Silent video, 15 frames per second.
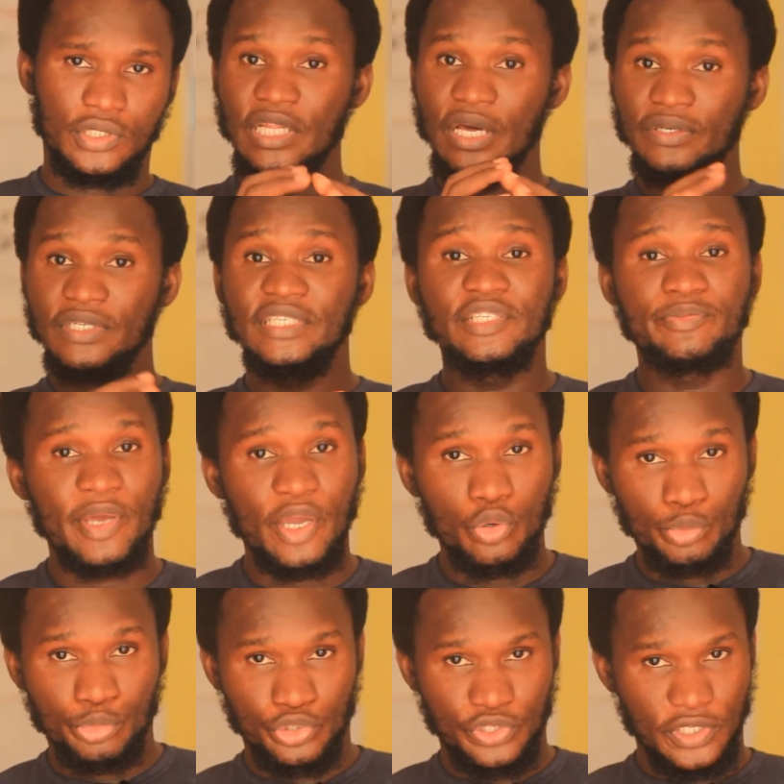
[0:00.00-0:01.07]
Now, this is my
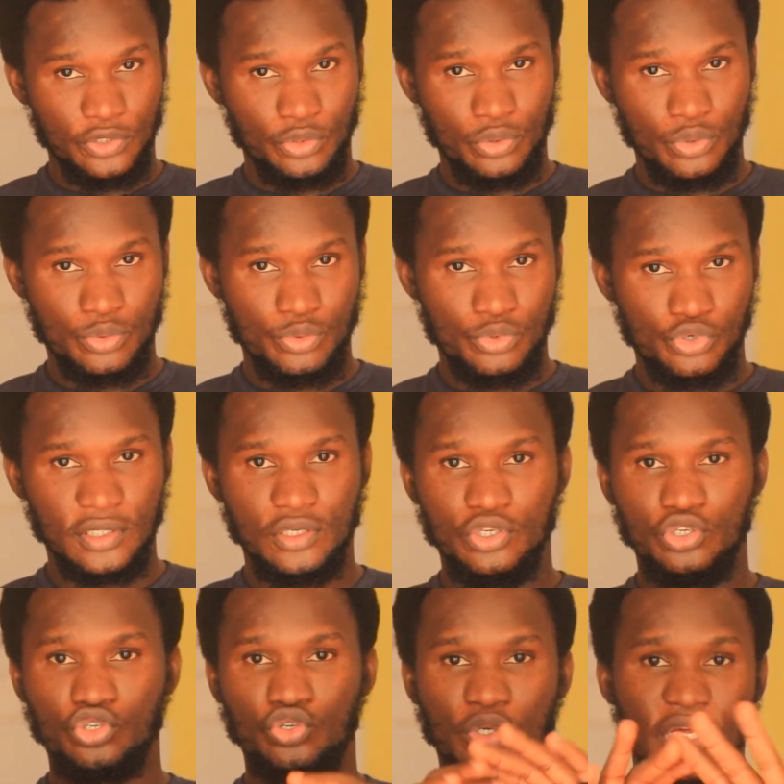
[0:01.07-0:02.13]
own process. So
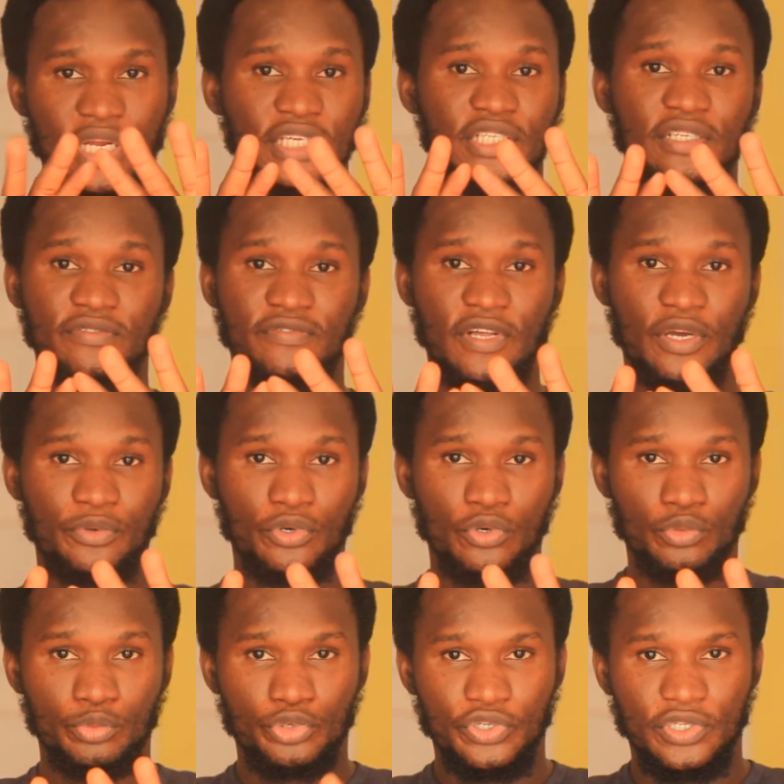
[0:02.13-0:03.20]
you can actually fly with your
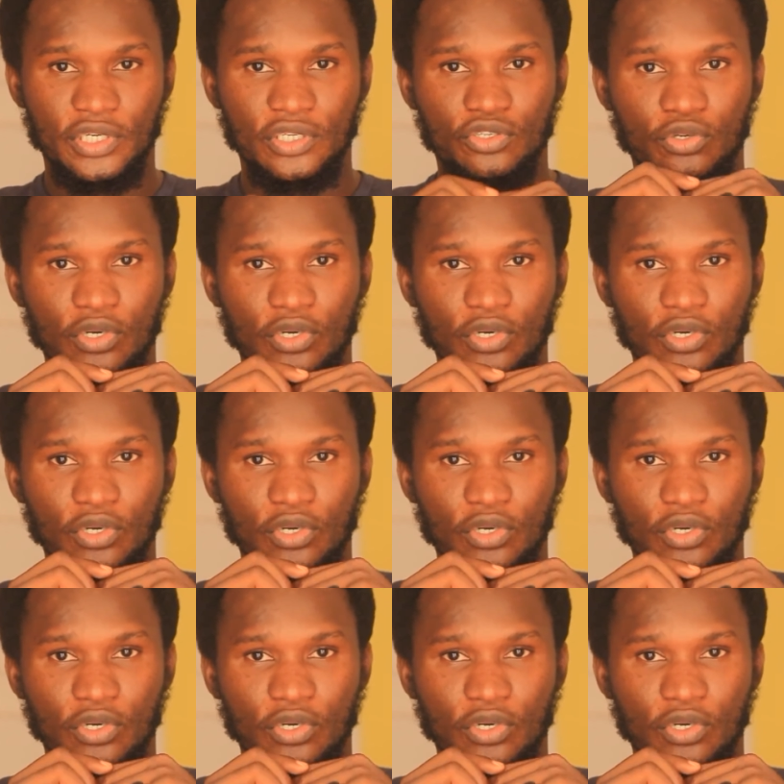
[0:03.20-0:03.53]
own process.